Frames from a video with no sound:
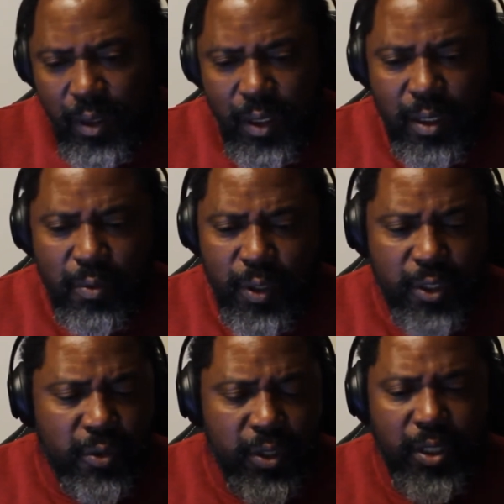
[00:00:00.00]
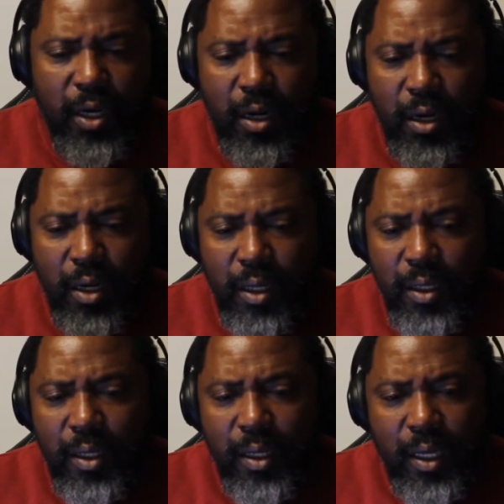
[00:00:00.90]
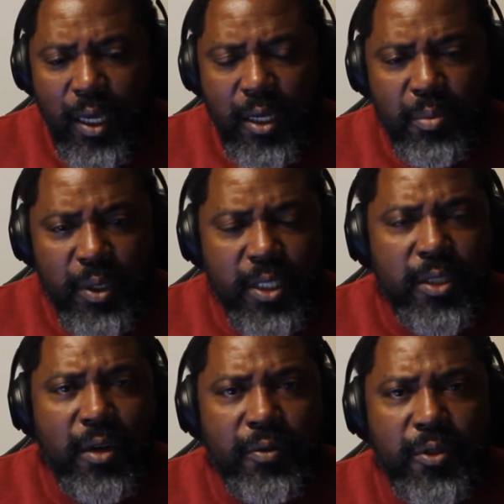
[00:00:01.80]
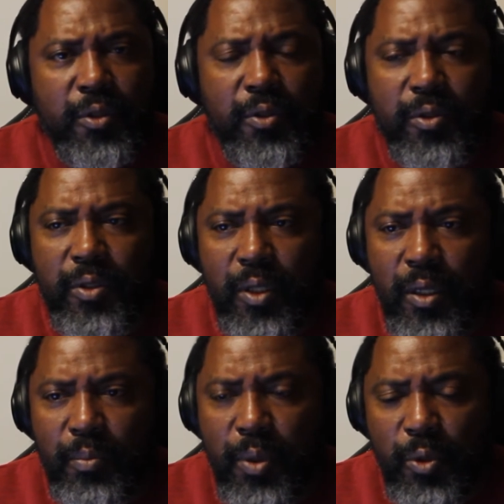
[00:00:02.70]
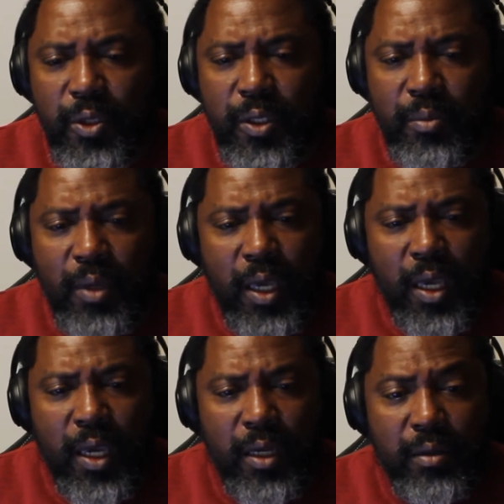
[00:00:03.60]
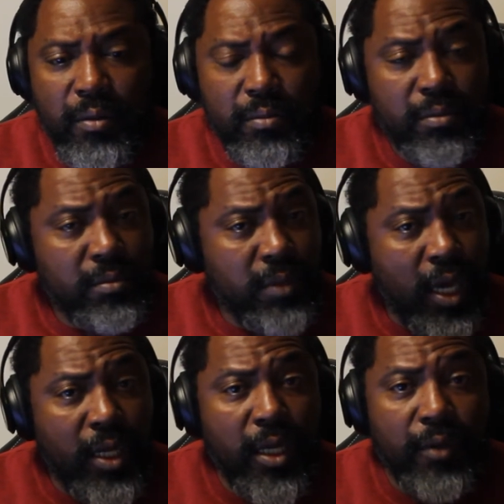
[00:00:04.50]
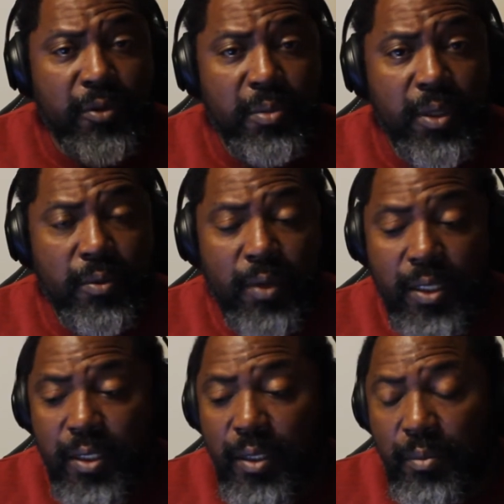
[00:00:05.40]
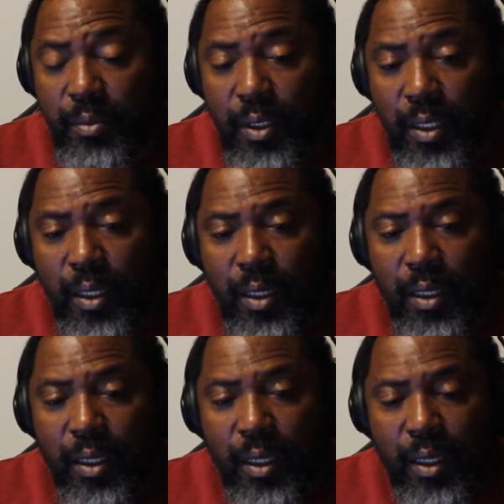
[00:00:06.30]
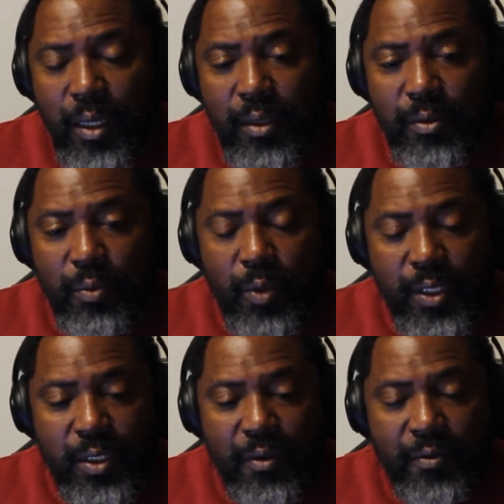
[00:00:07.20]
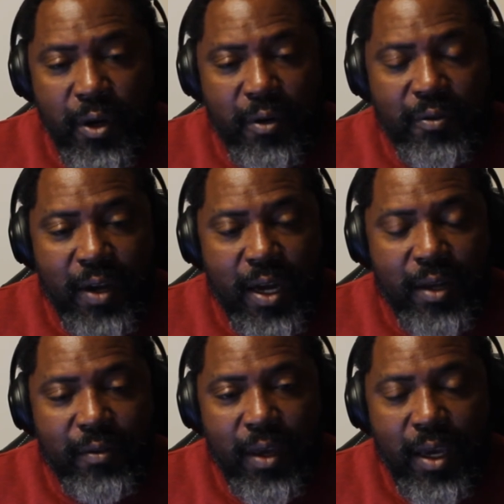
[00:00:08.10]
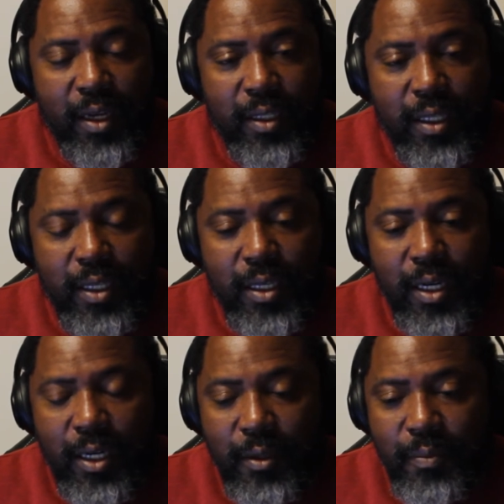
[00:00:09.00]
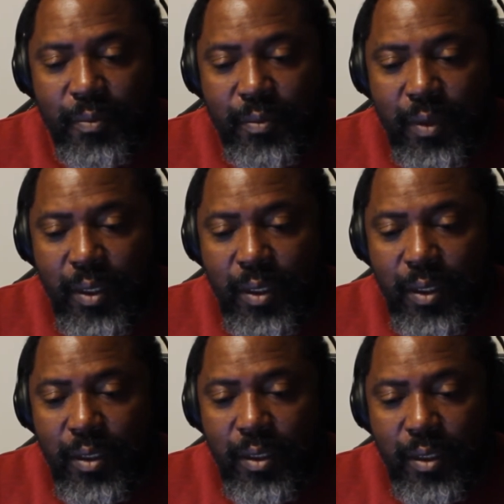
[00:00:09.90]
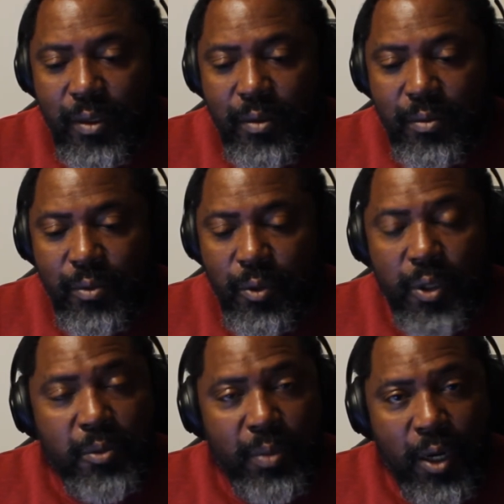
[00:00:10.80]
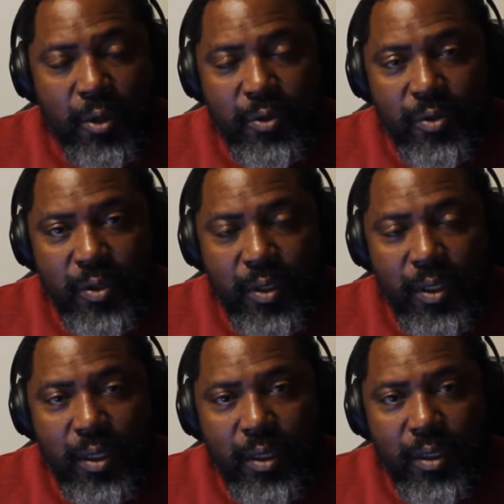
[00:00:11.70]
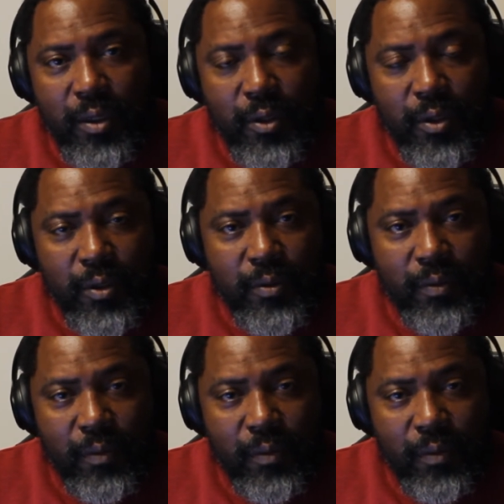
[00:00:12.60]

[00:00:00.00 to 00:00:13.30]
he went to his car, and the police officers approached him and handcuffed him and arrested him. And once they verified that he, through his boss, or